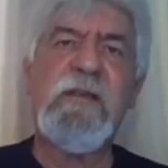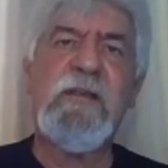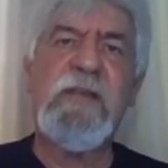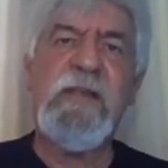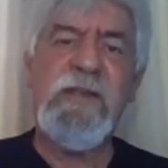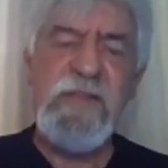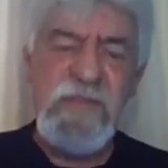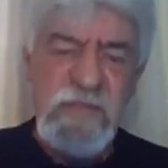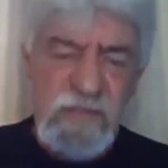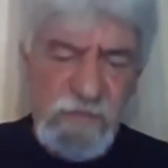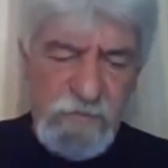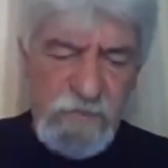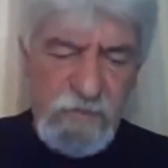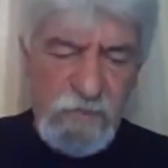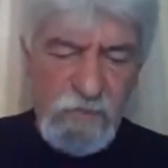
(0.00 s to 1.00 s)
And this
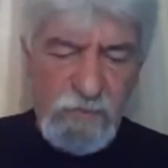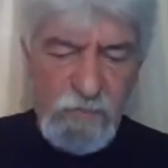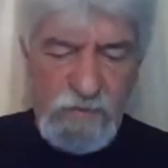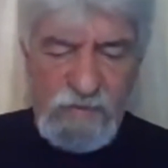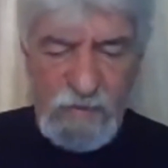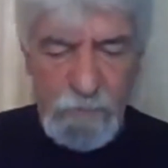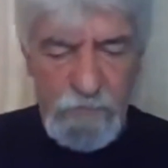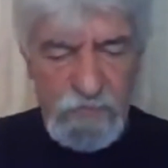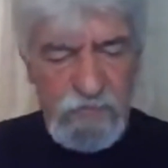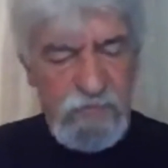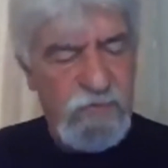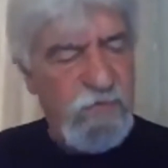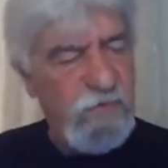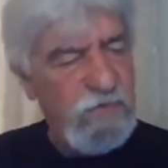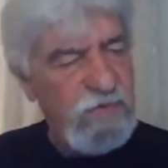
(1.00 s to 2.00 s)
evening, Lord, we come into
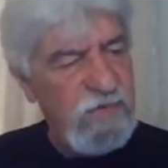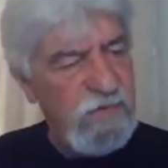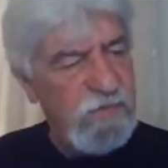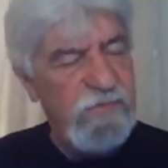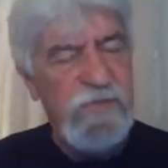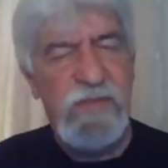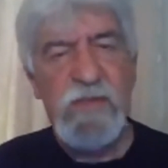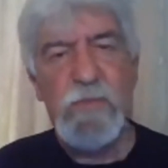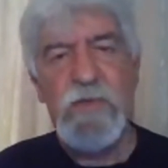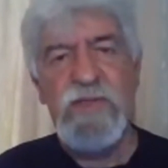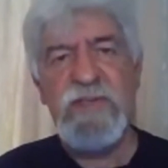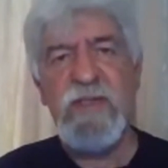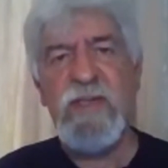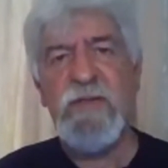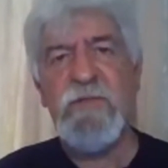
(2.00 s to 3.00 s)
you this evening and we're
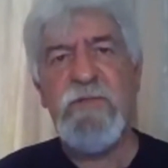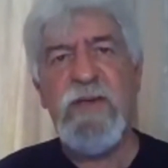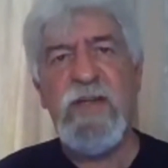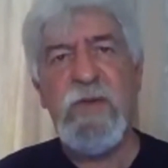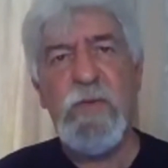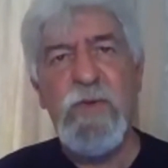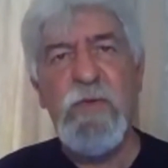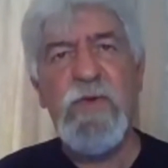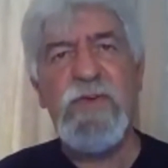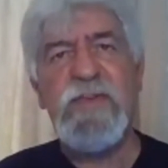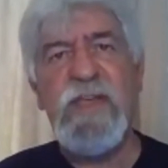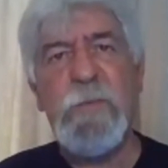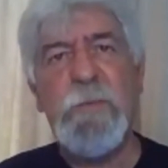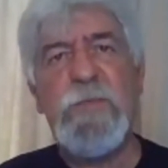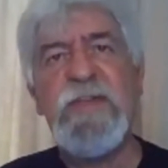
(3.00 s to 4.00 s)
saying, Father, we want
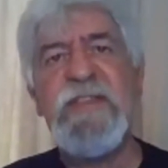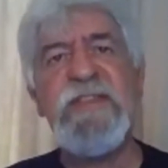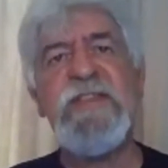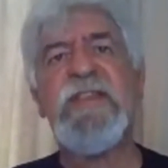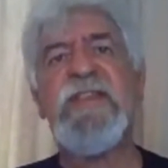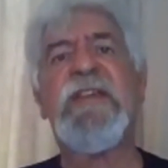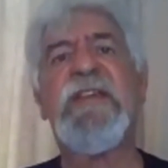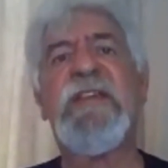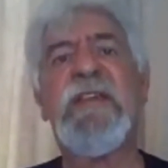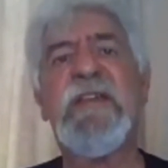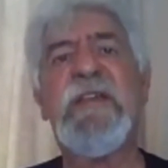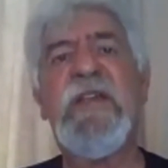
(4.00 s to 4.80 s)
that blessing here.